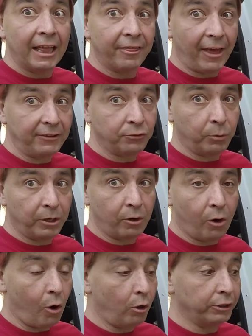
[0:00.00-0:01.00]
That's what
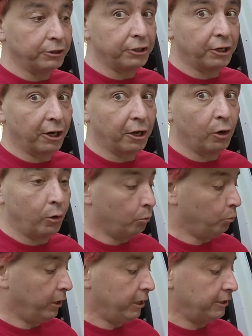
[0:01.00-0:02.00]
all it took,
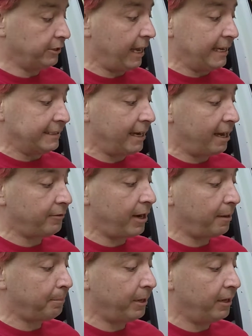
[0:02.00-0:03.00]
was a tie
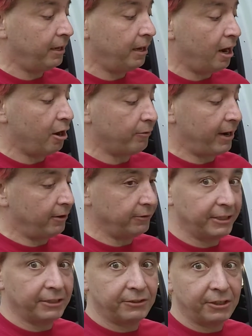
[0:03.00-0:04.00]
wrap around
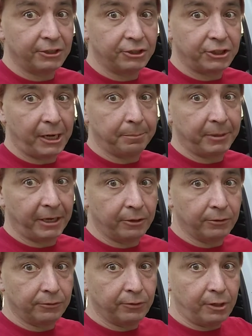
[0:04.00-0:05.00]
this shape that
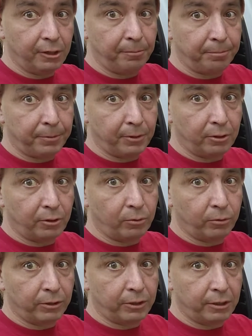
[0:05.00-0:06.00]
goes up,
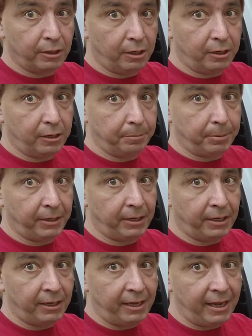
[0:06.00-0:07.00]
corner, up.
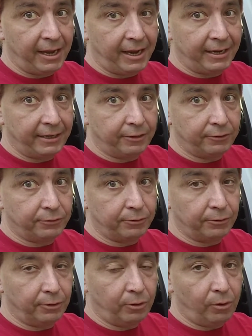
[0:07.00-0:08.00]
And it goes through
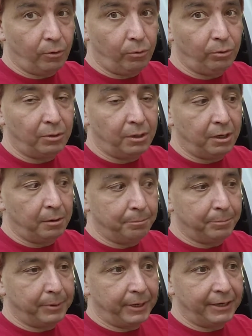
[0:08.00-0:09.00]
a little hole,
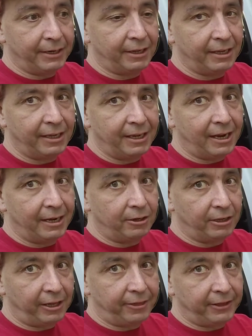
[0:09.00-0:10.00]
but I
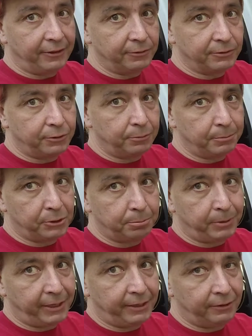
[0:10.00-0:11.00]
don't I think there was too much
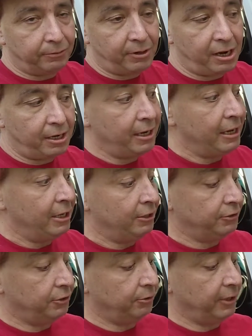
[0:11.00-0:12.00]
play in the rod,
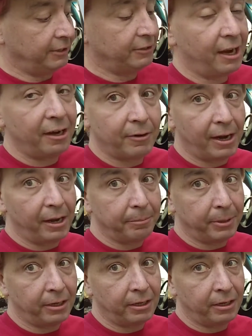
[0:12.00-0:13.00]
so the tie wrap